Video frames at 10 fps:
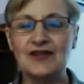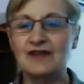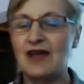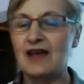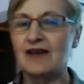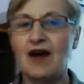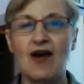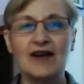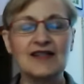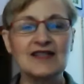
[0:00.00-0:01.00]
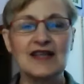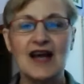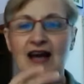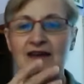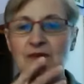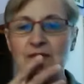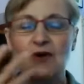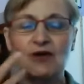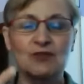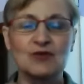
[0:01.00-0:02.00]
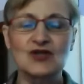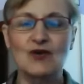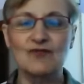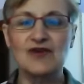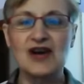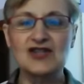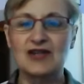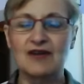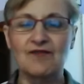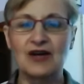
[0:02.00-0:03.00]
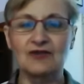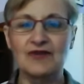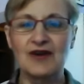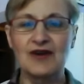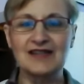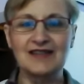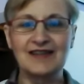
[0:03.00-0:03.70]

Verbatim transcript: And, and honestly, I, my mouth was so fresh and it felt great.